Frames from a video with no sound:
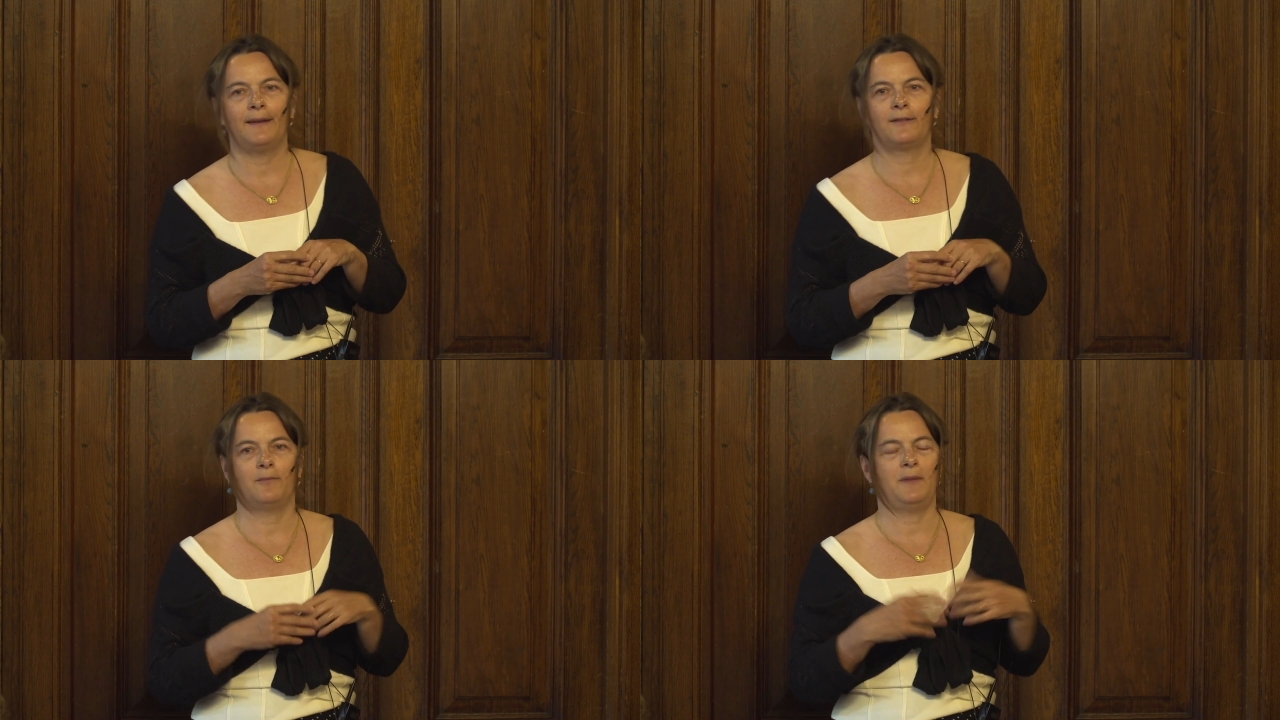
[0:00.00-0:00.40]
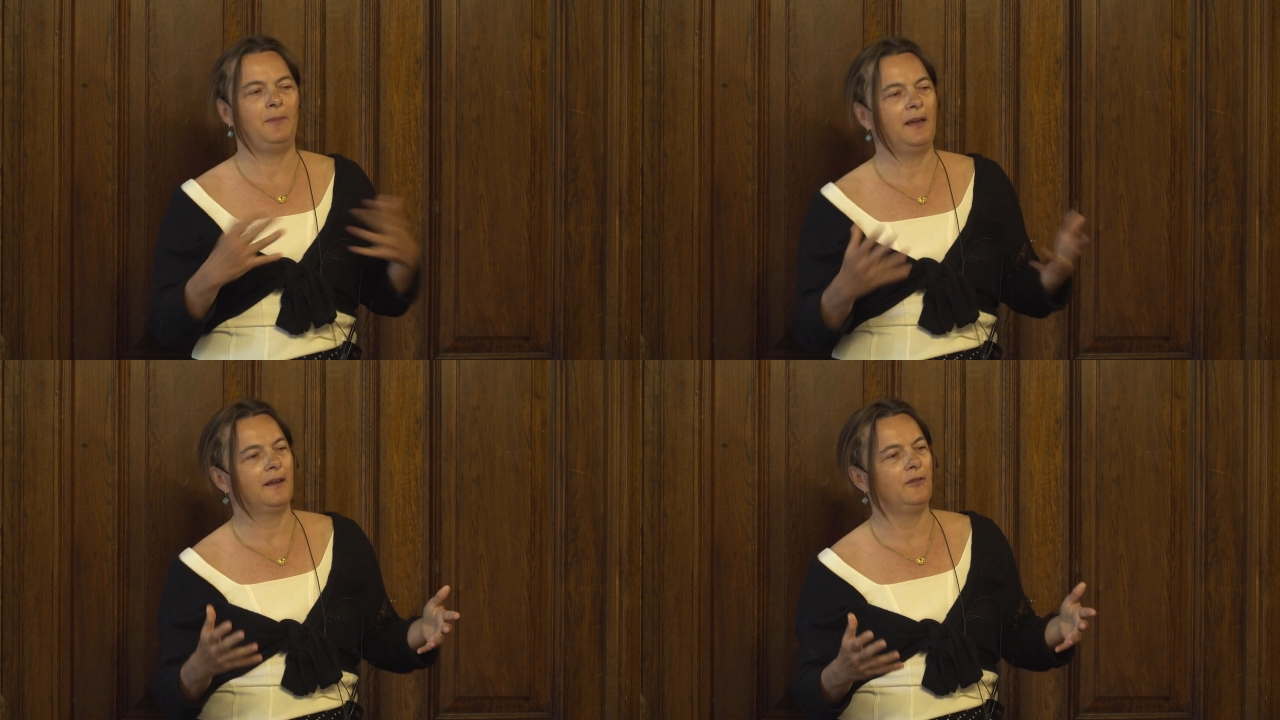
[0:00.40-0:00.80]
so
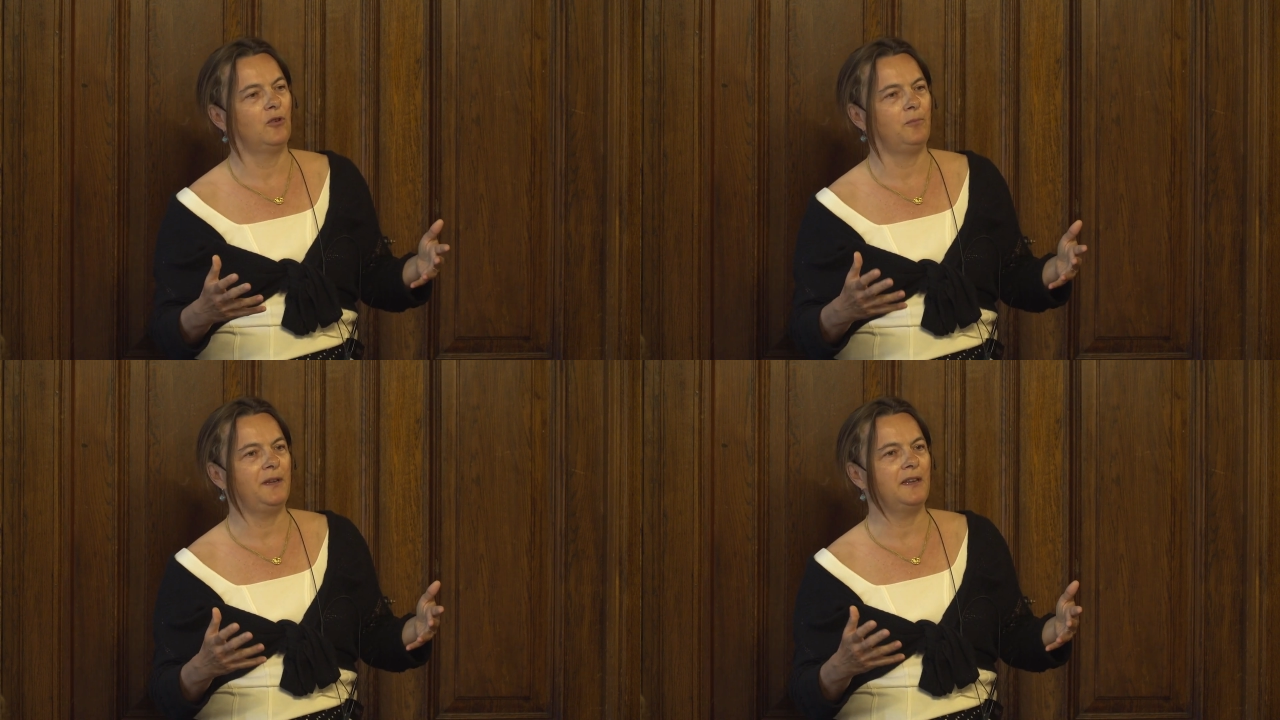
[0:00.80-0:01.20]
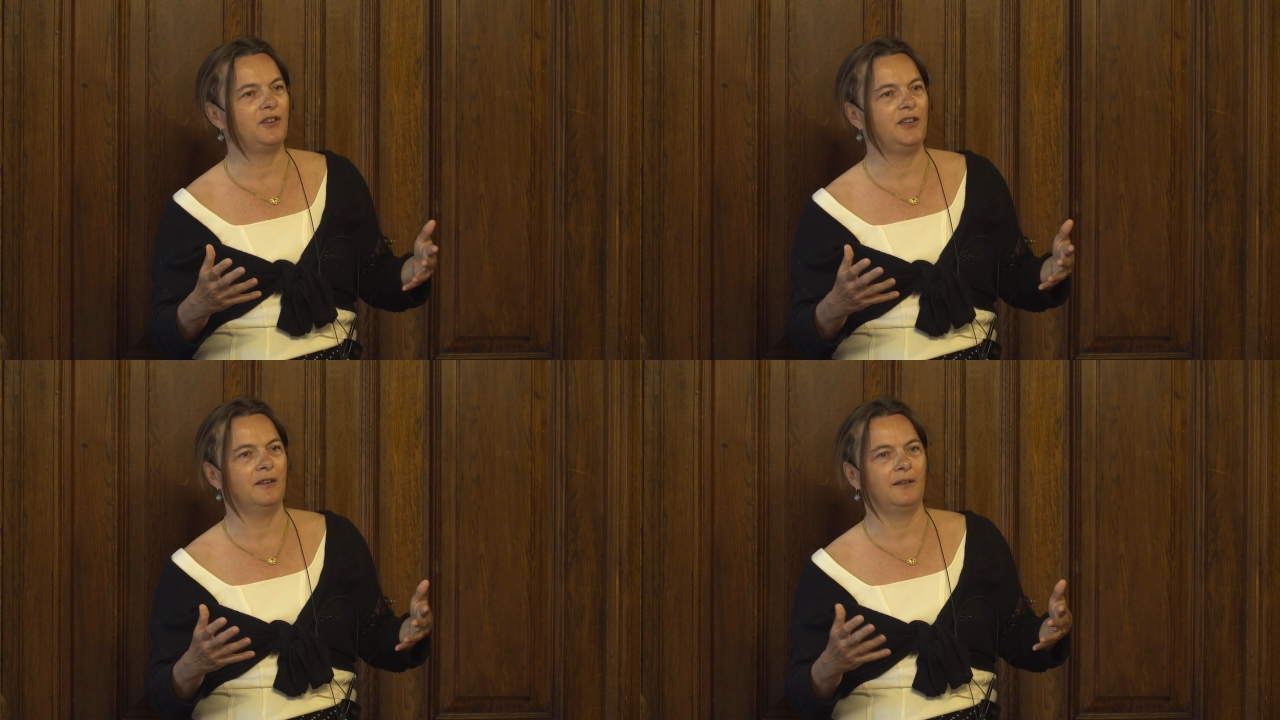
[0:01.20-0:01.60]
maybe I can do a
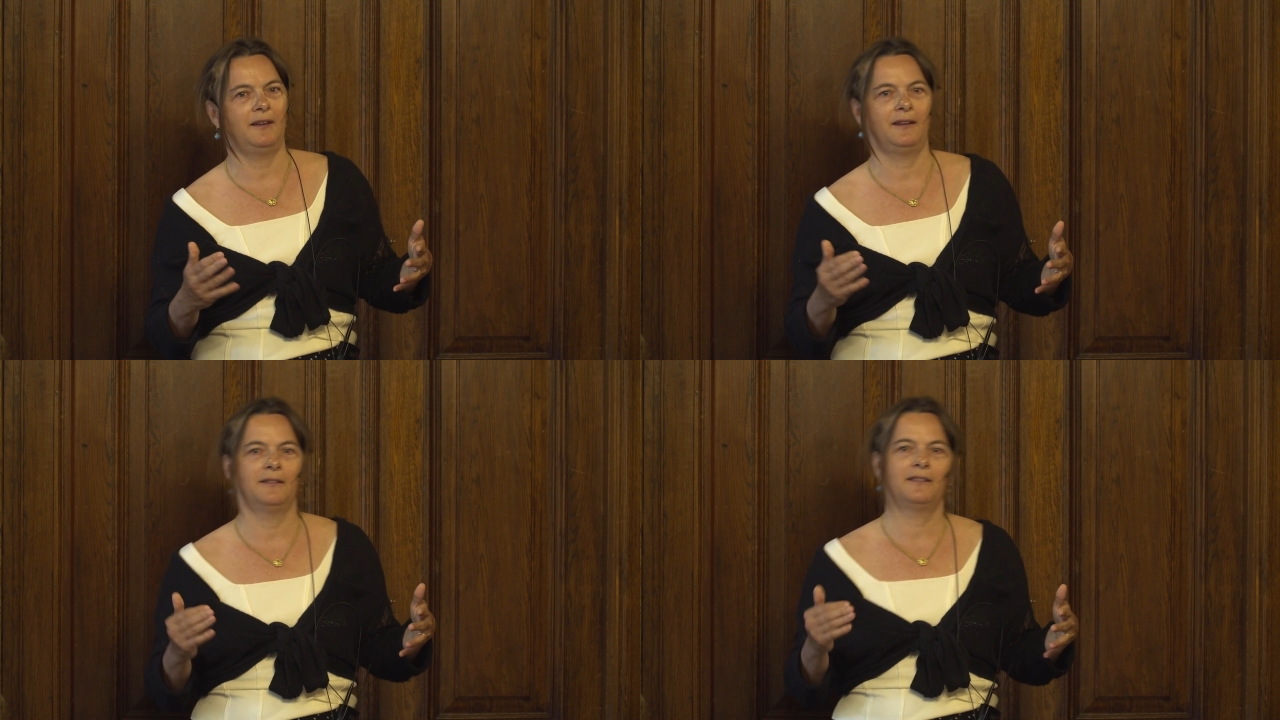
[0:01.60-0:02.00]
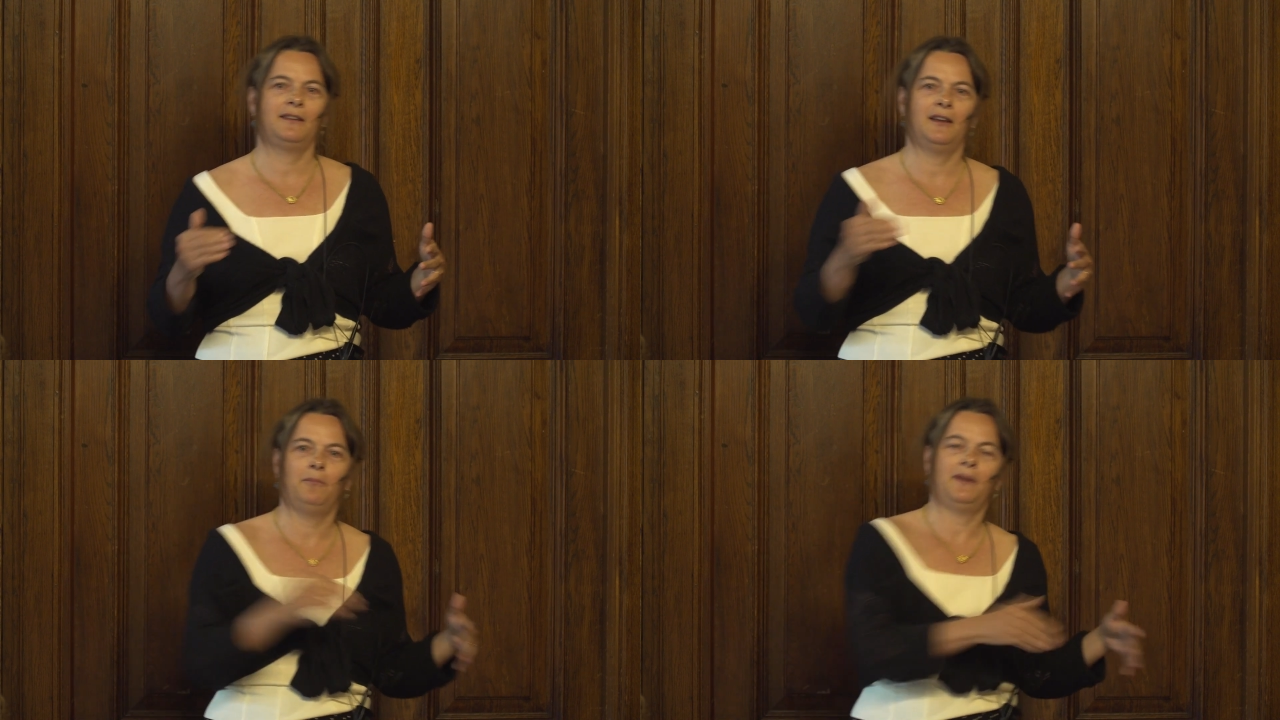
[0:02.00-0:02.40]
PhD and I can
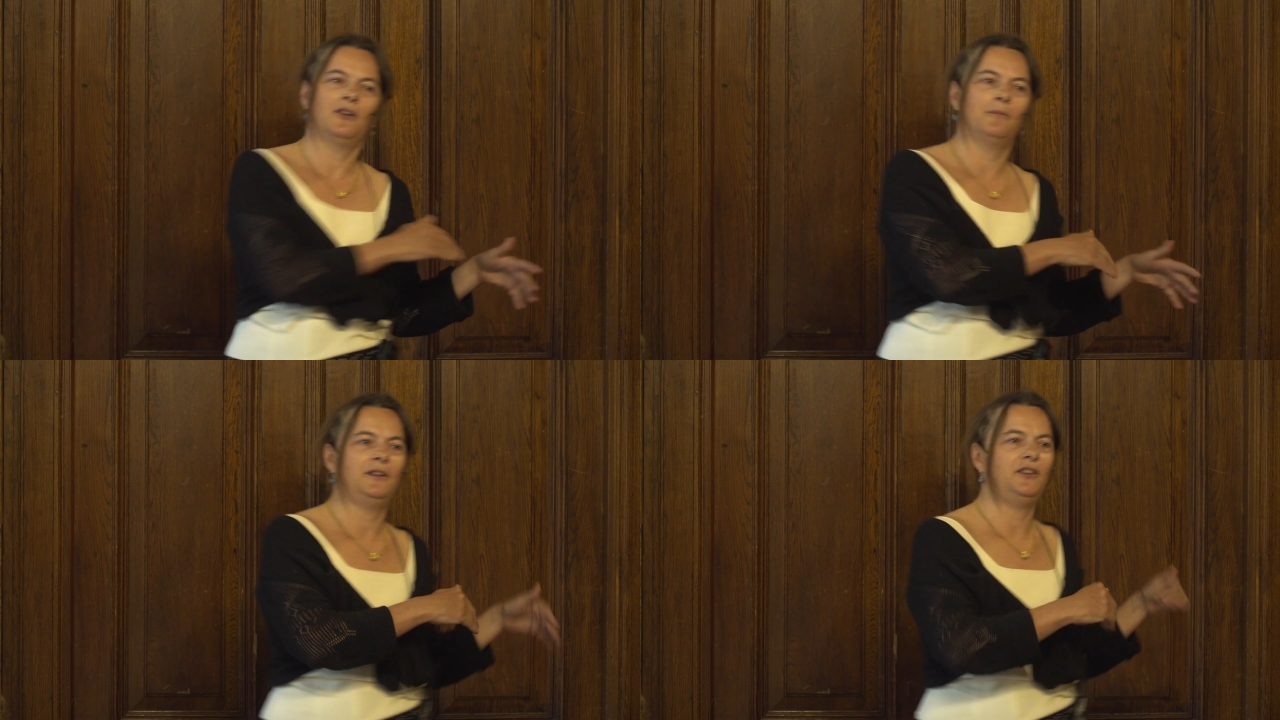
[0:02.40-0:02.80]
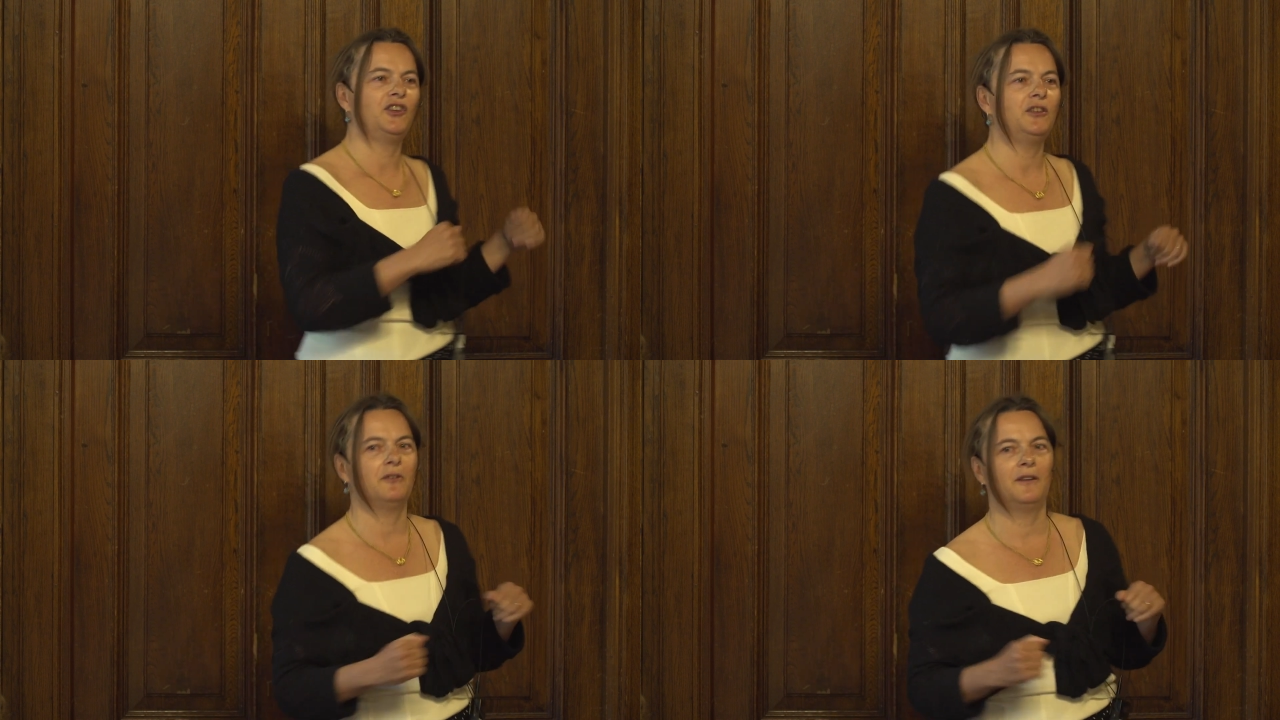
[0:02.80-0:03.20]
still become an
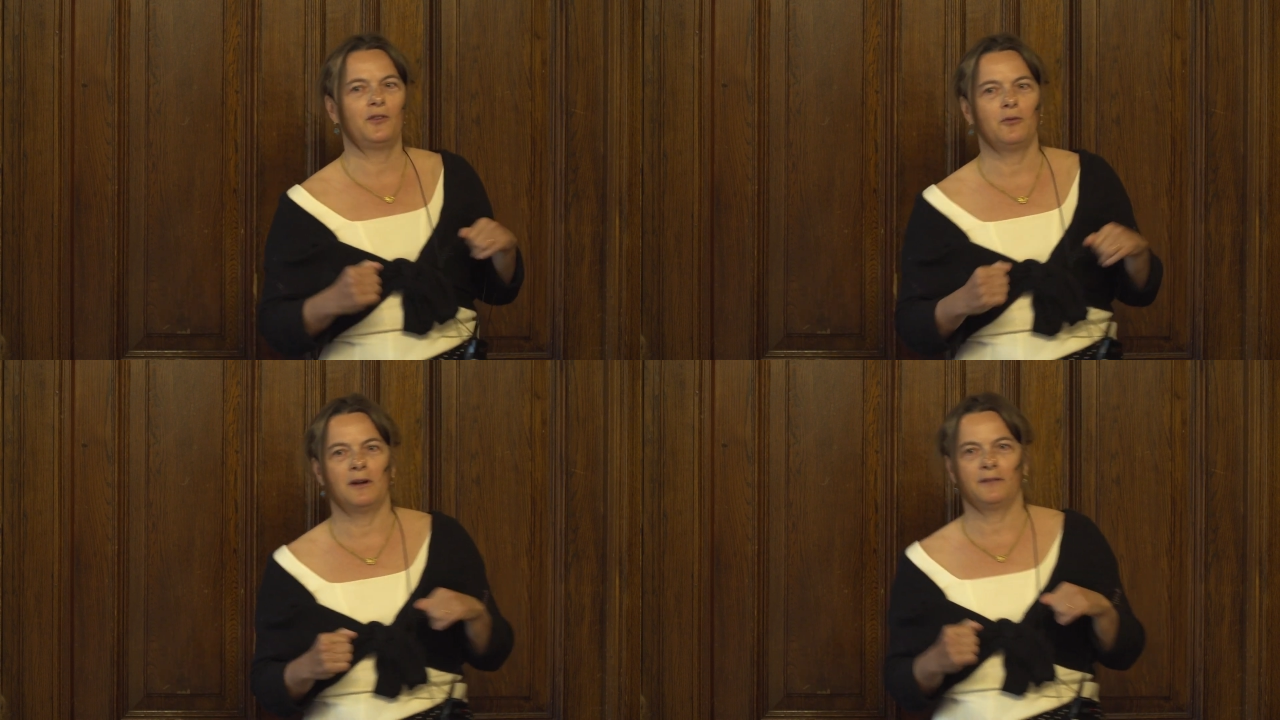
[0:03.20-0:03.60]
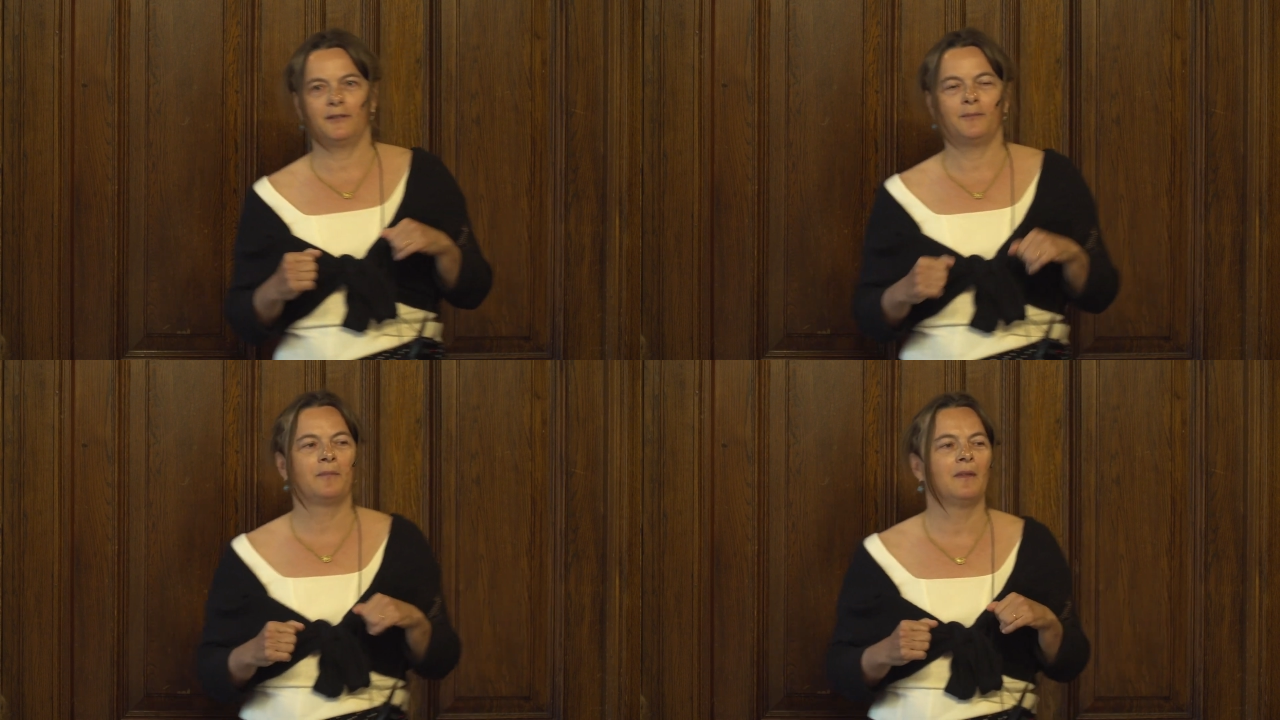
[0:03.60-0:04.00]
engineer afterwards.